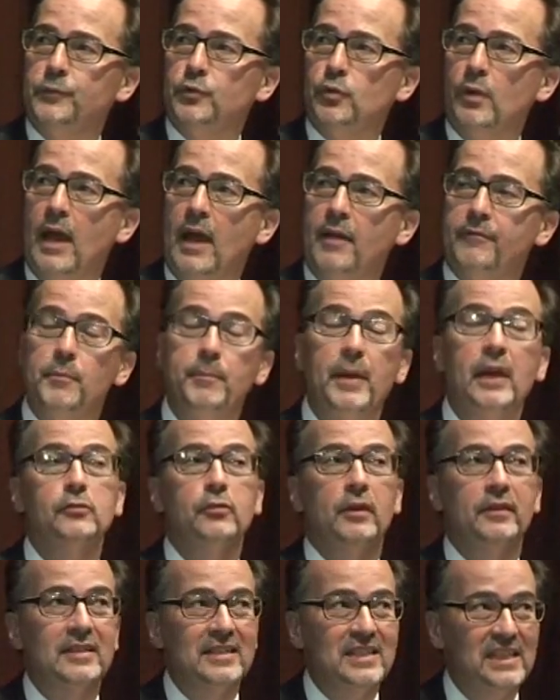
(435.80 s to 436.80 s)
to have a
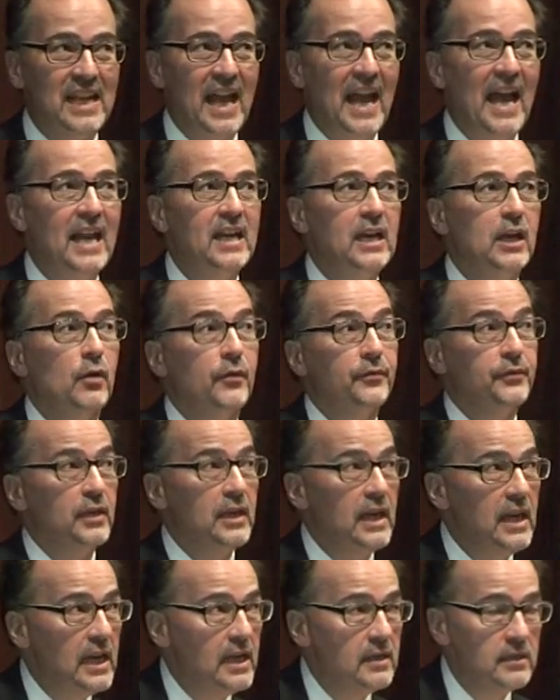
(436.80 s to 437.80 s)
better understanding of the
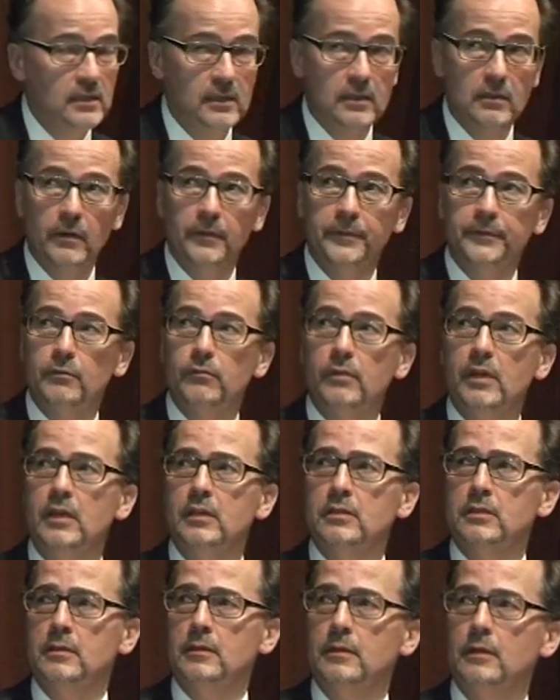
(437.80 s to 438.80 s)
needs of the
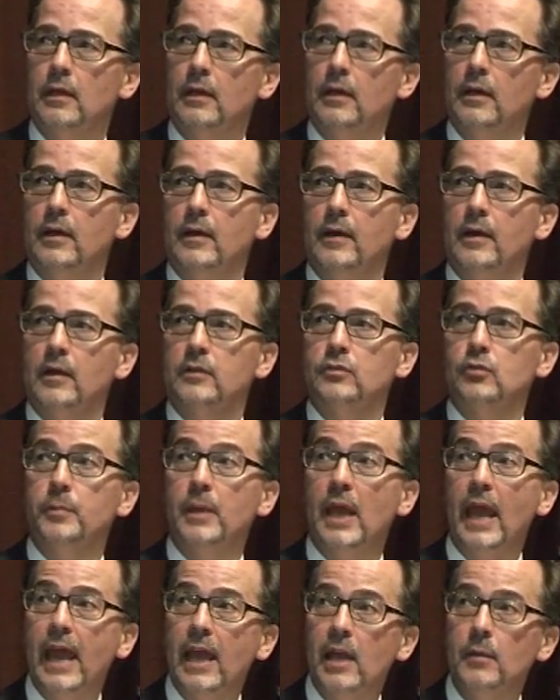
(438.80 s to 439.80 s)
region, to
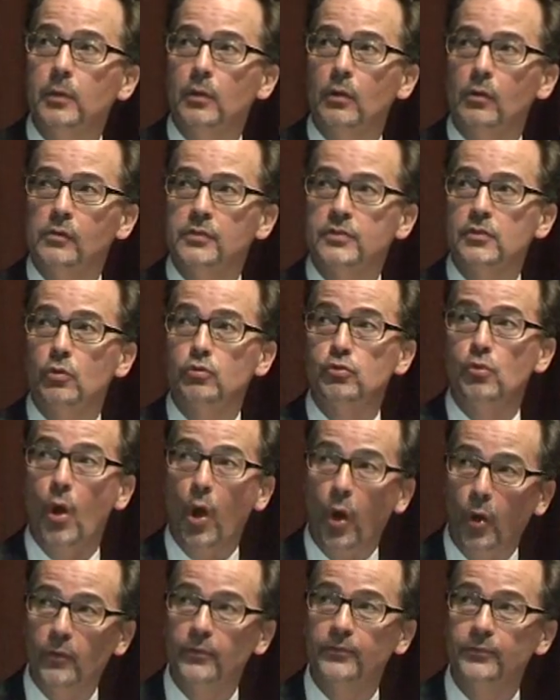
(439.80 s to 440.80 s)
be able also to
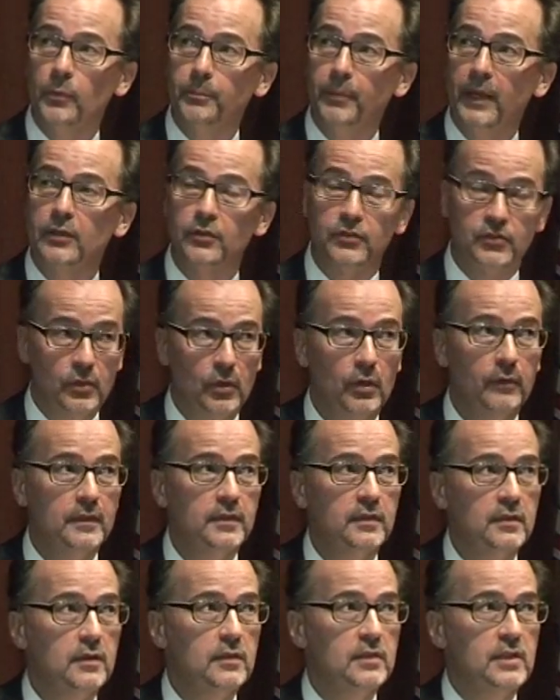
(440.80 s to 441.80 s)
offer better
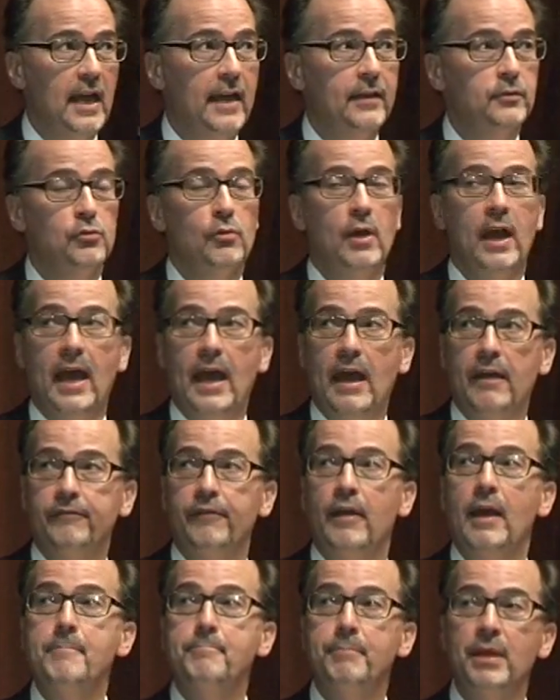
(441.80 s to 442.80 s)
services and to have
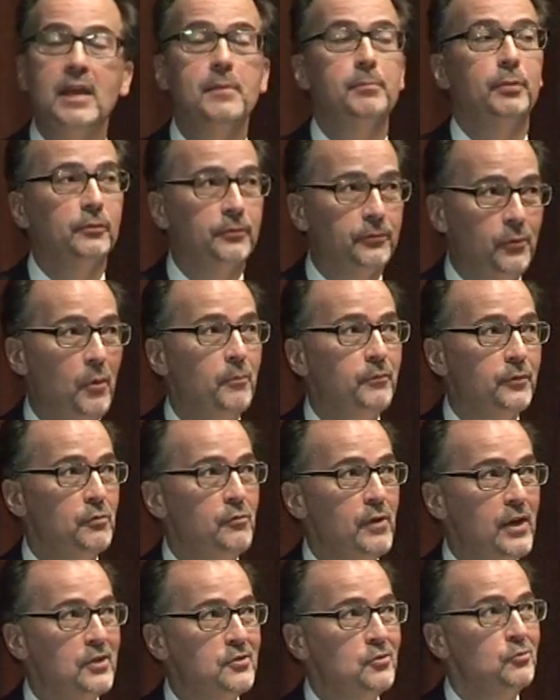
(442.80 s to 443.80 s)
people from the
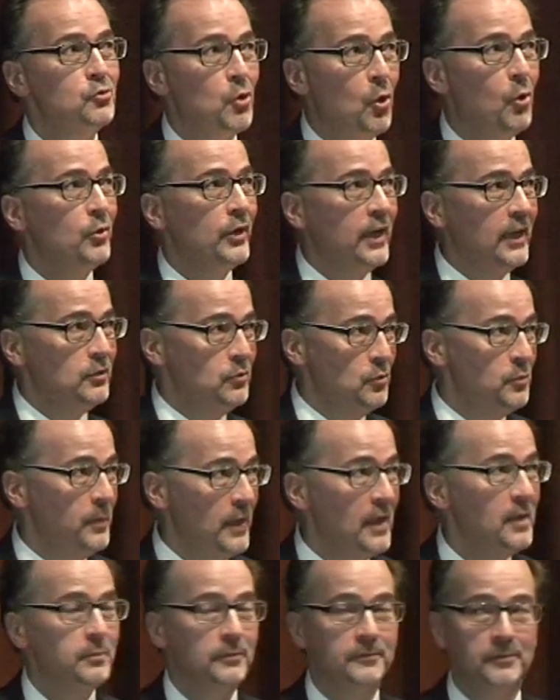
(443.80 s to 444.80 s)
region talking to
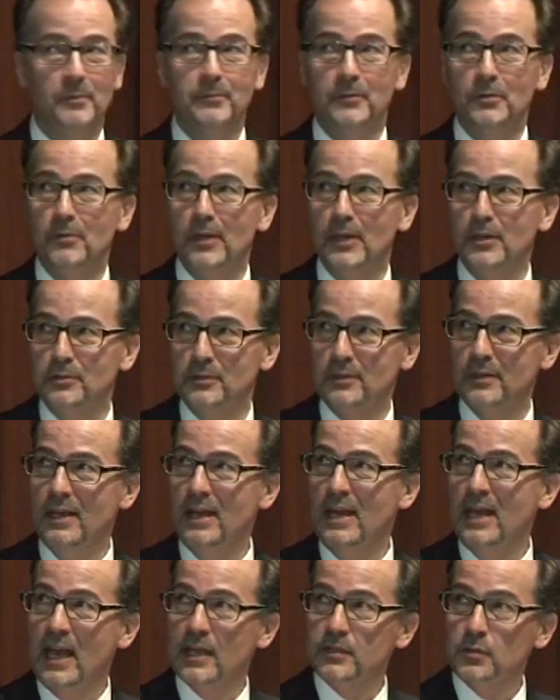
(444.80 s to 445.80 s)
people from the region,
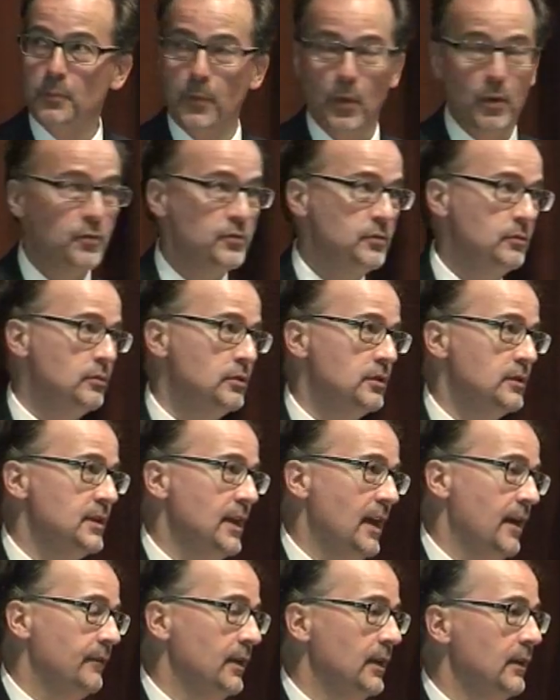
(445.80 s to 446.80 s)
as opposed to
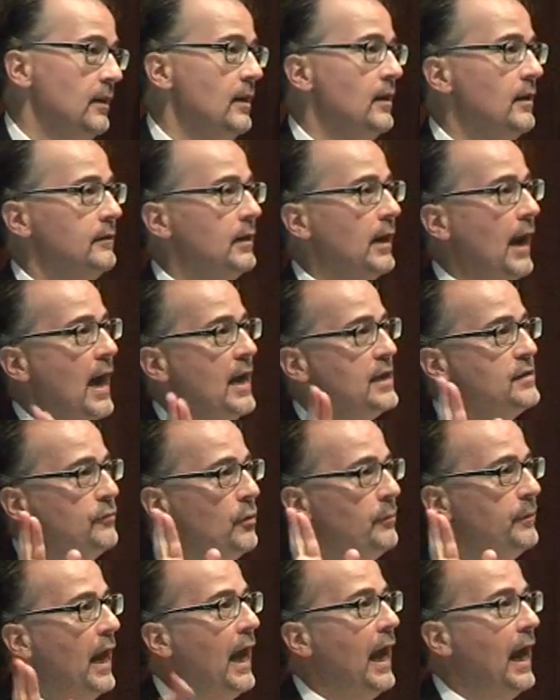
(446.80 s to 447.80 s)
just having the guys
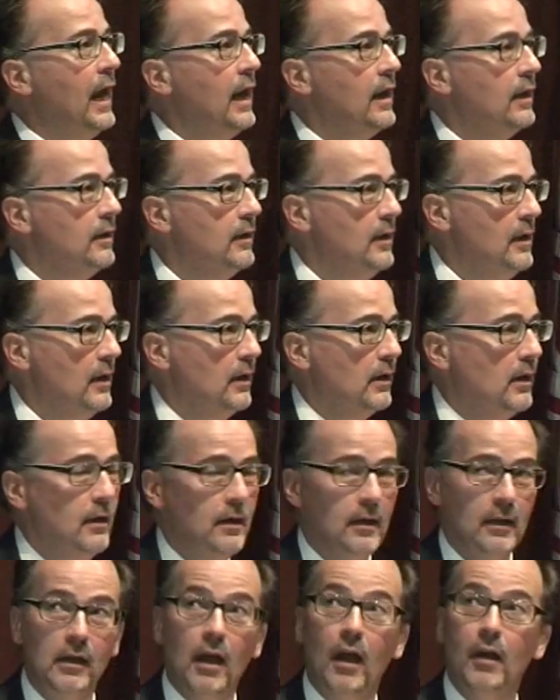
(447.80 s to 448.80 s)
from The Hague
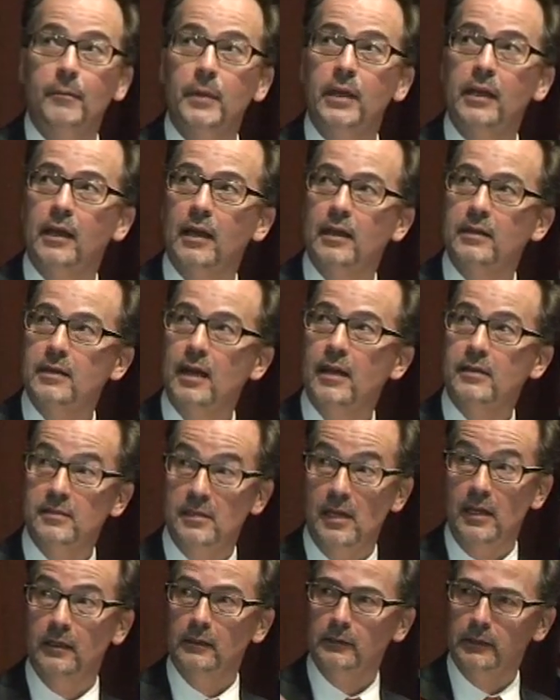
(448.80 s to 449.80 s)
coming and
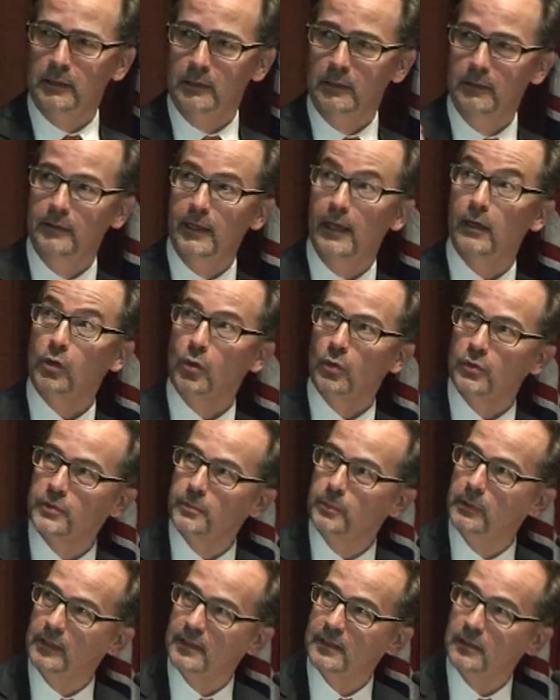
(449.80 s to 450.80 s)
singing their
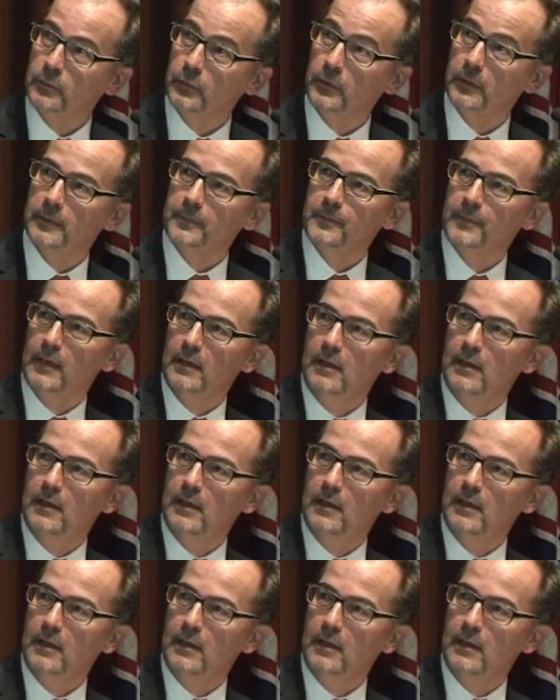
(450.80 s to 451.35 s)
gospel, as it were.